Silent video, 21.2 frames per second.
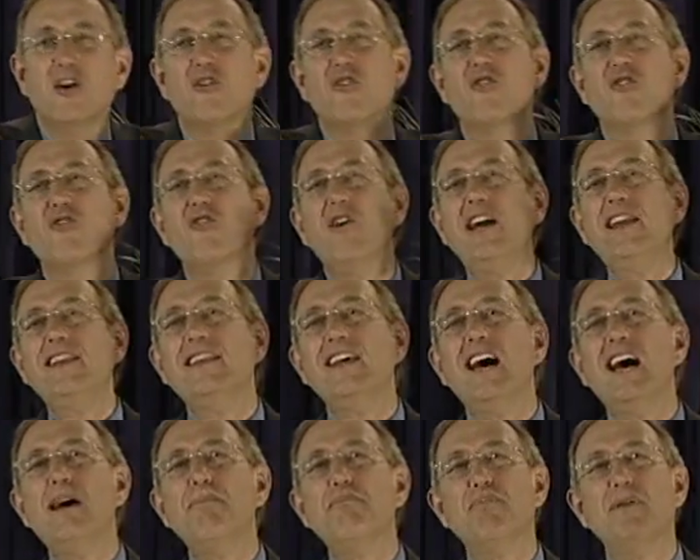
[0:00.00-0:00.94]
right
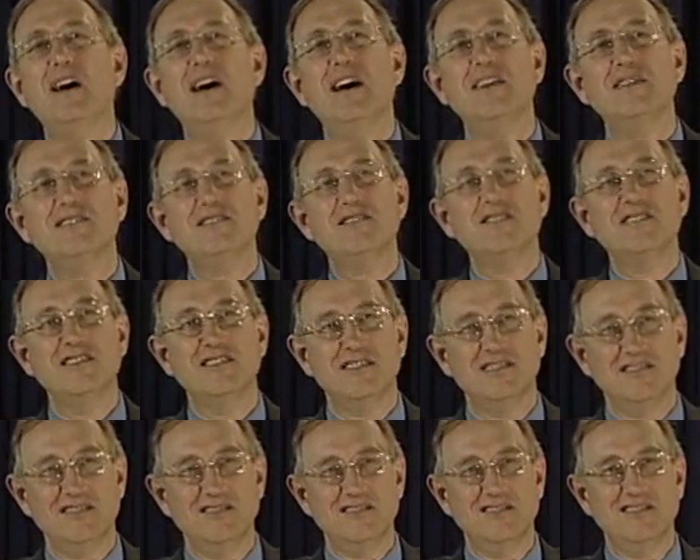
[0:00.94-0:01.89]
up
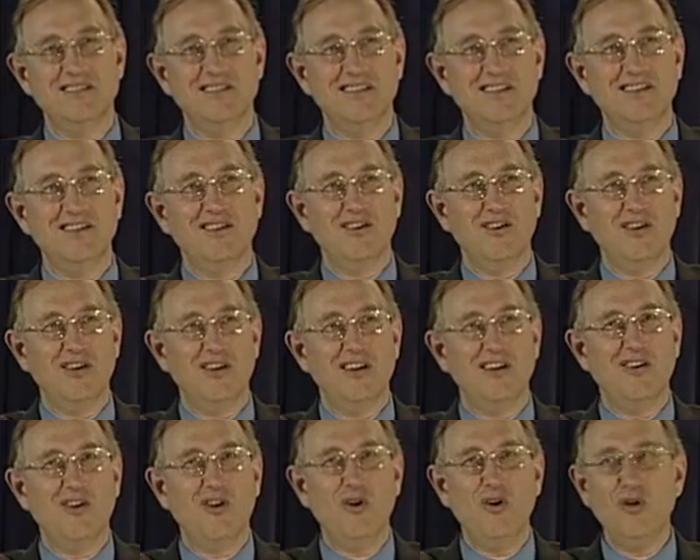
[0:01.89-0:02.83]
until
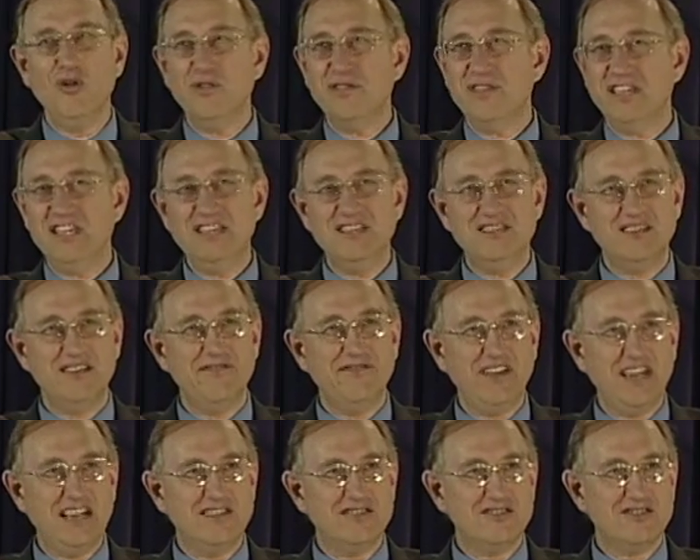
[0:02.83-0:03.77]
all these
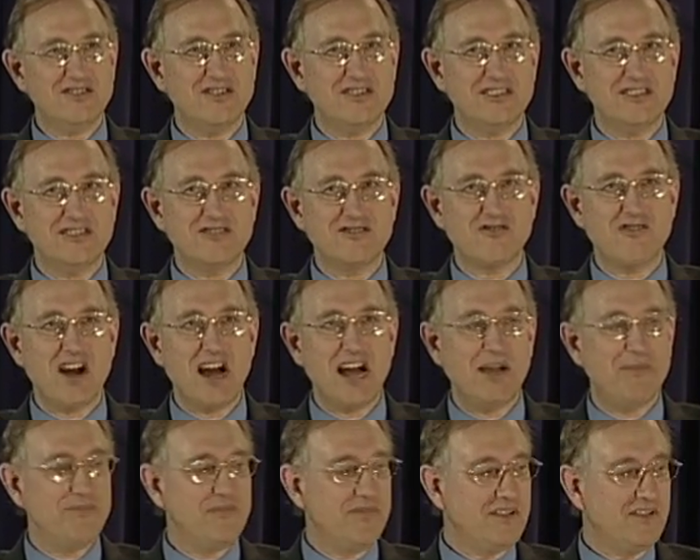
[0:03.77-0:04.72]
events are
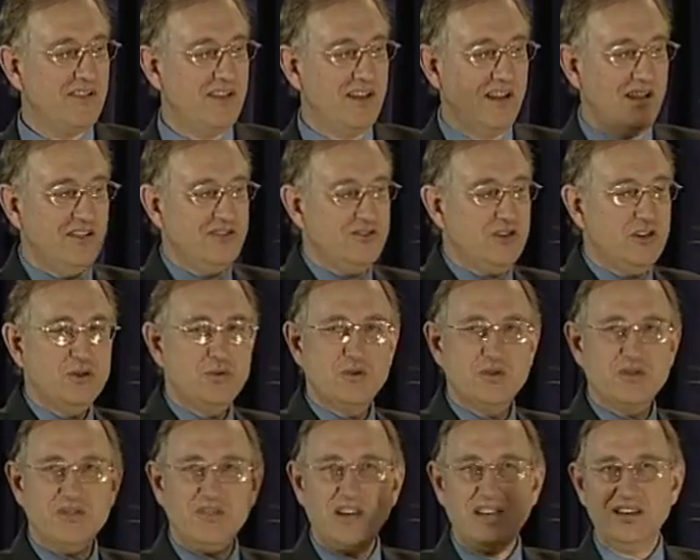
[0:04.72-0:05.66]
described. So it
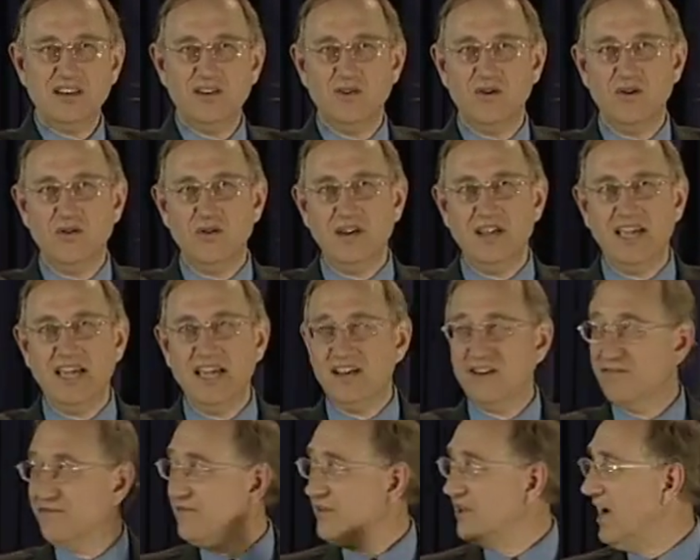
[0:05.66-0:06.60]
was written all
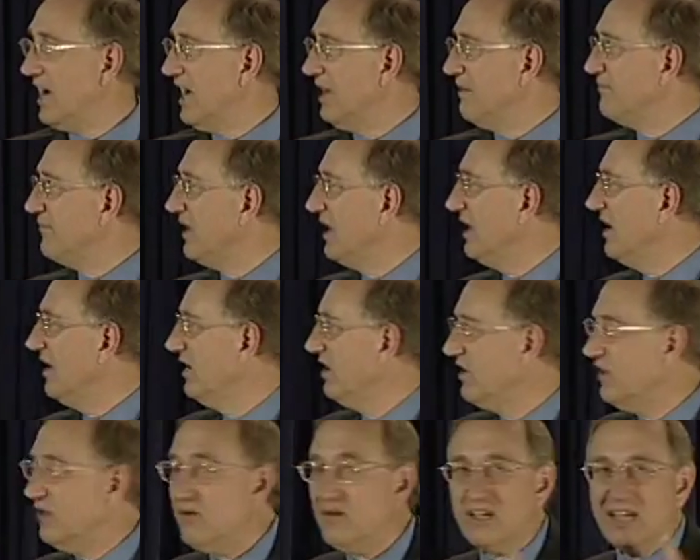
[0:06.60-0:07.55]
ahead of time.
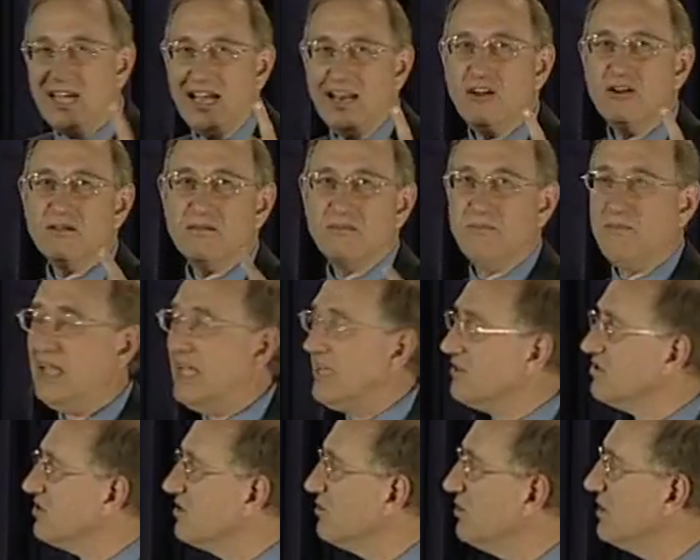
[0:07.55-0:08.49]
You cannot
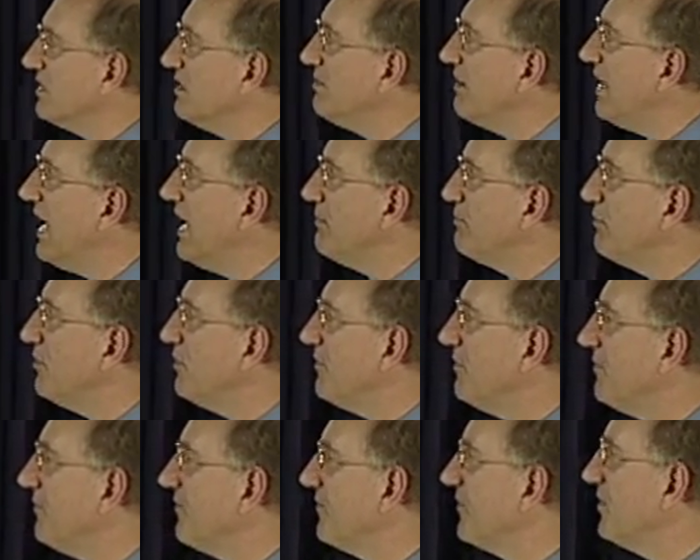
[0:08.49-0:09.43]
mess with the Bible.
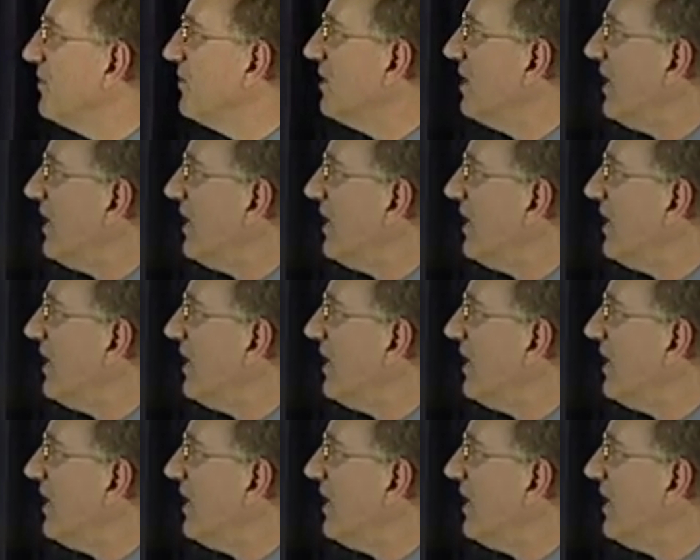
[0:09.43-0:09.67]
You